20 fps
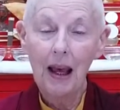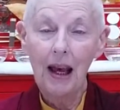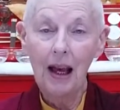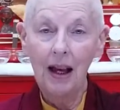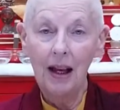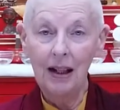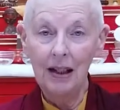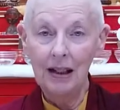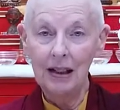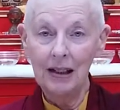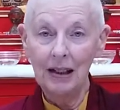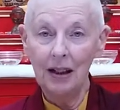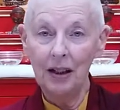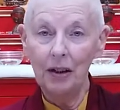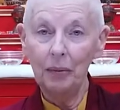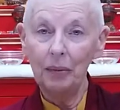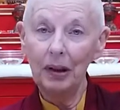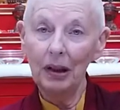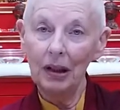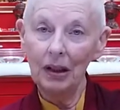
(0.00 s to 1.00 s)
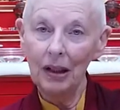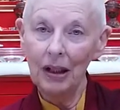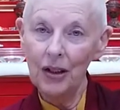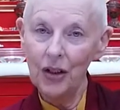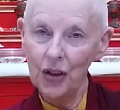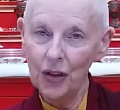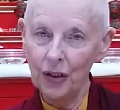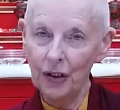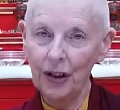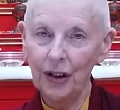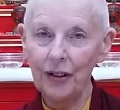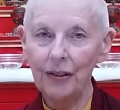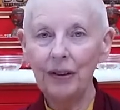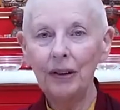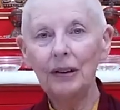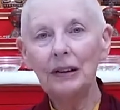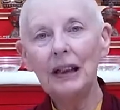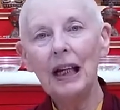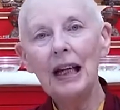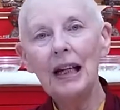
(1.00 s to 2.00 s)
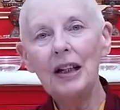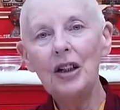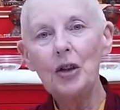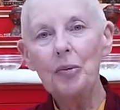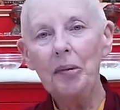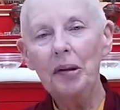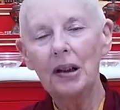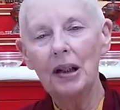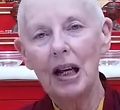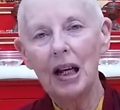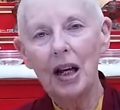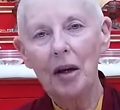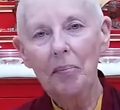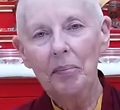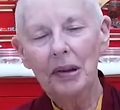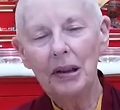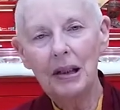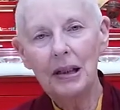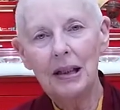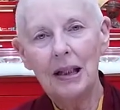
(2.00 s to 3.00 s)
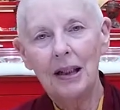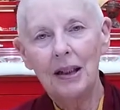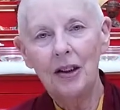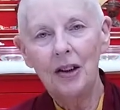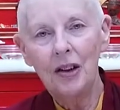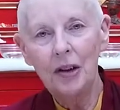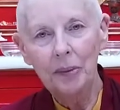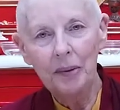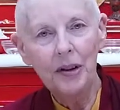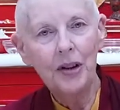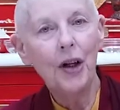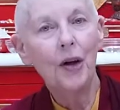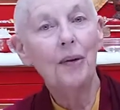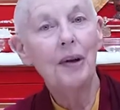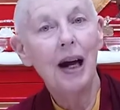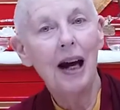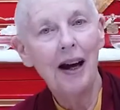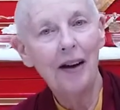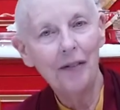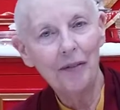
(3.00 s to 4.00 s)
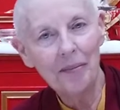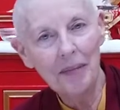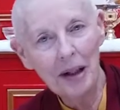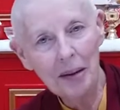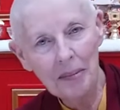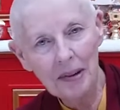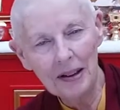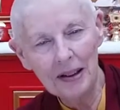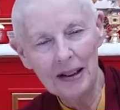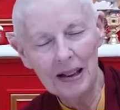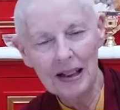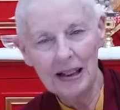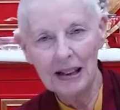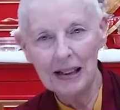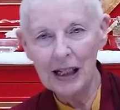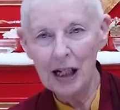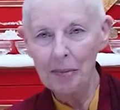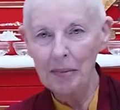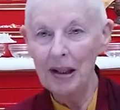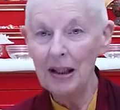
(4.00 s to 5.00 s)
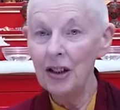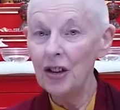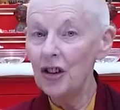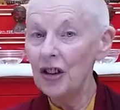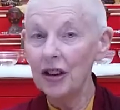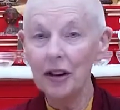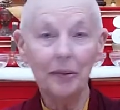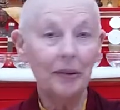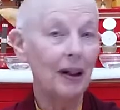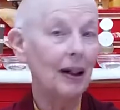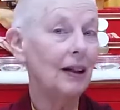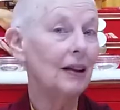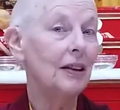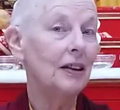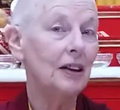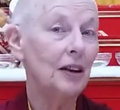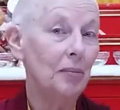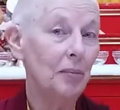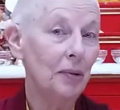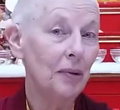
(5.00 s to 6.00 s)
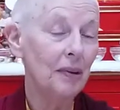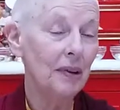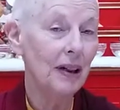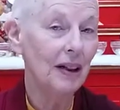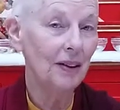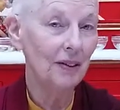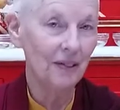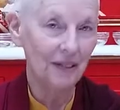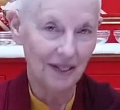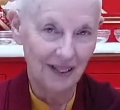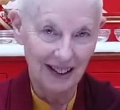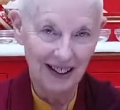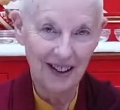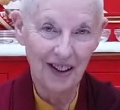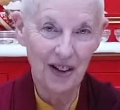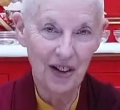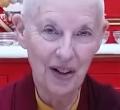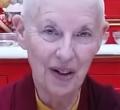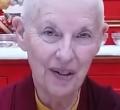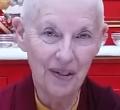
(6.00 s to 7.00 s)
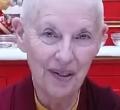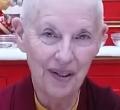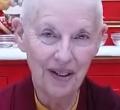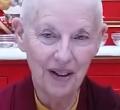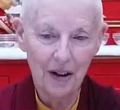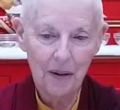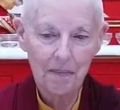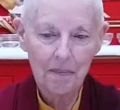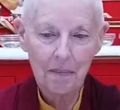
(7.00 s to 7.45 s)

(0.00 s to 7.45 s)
and we can enjoy our old age, but we don't have maybe the same energy that we had in the morning or in our youth.